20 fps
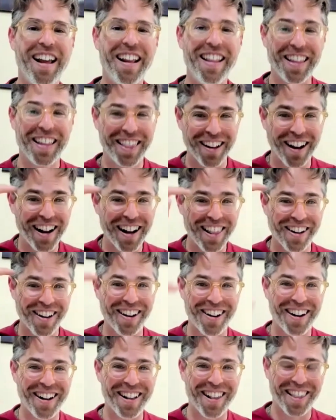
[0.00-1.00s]
The thoughts
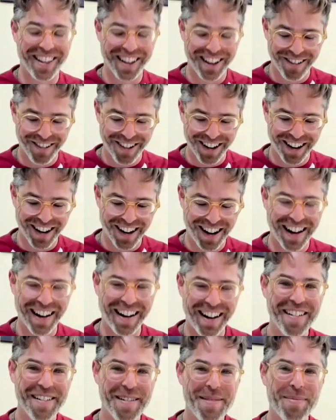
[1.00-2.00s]
are constantly going
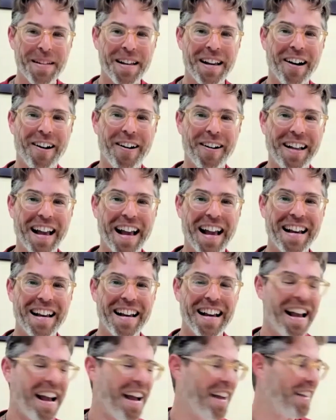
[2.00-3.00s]
on.
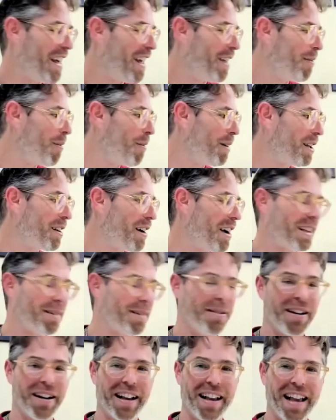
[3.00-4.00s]
Okay. And then what we talked
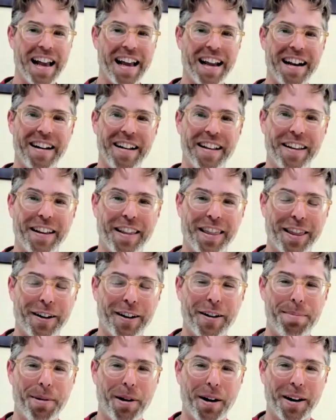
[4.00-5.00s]
about again, the
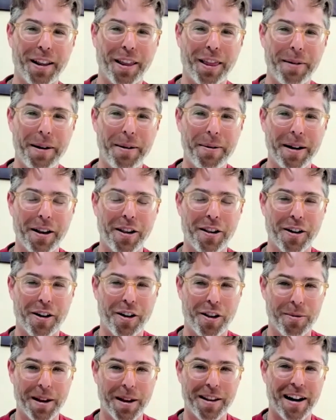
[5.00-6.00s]
third part of the three-ring
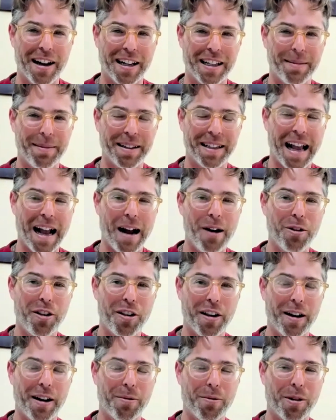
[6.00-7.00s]
circus, we talked about the
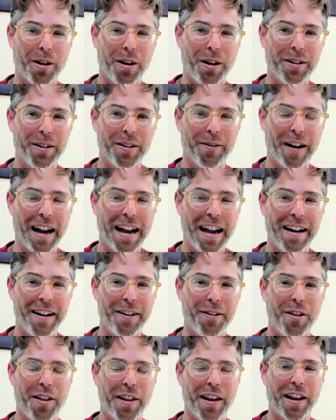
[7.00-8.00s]
outside world, right?
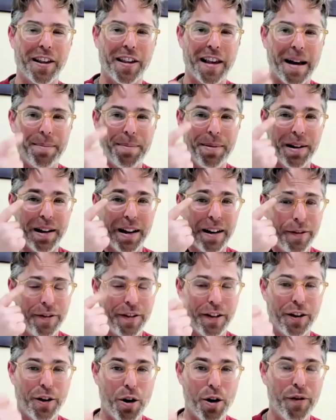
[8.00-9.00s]
Use the example
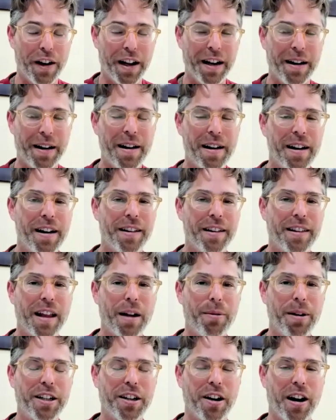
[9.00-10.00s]
of COVID.
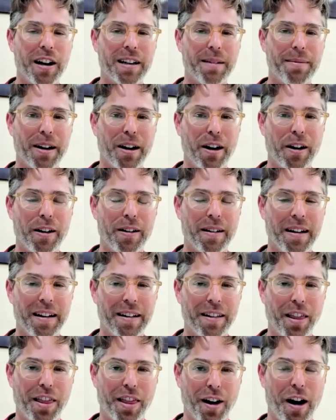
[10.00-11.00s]
Then we talked about our
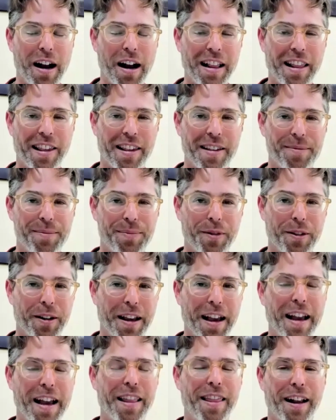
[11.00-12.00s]
thoughts.
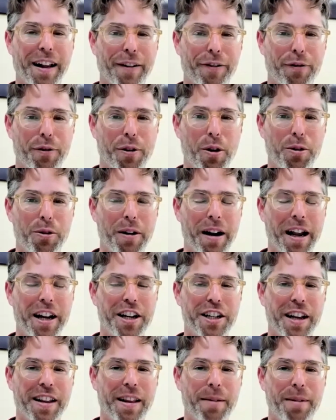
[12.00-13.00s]
Okay. Think of road
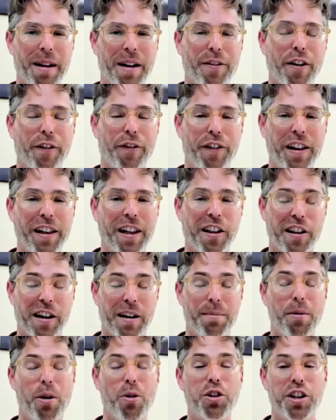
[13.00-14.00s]
rage. And then we have our feelings
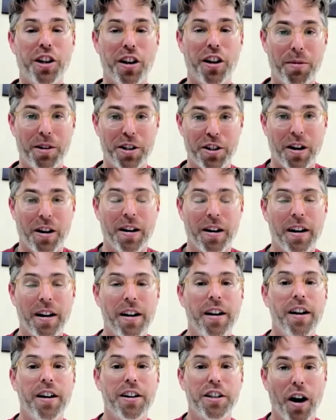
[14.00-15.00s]
and emotions, which are
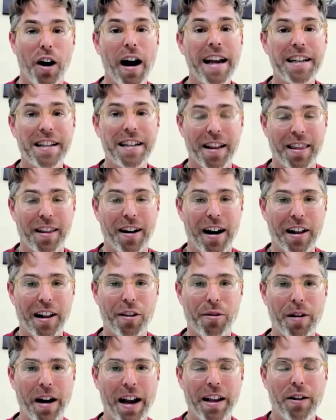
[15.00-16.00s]
tied to
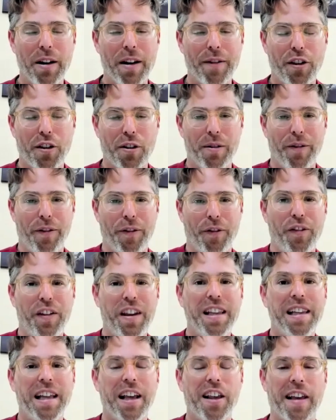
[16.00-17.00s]
thoughts, right? You have certain
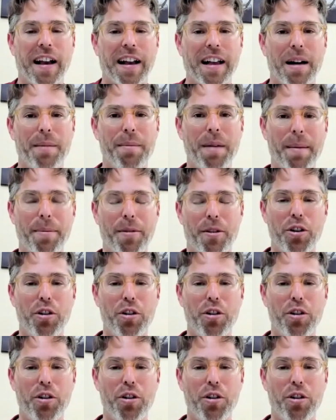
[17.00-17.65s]
feelings that come up.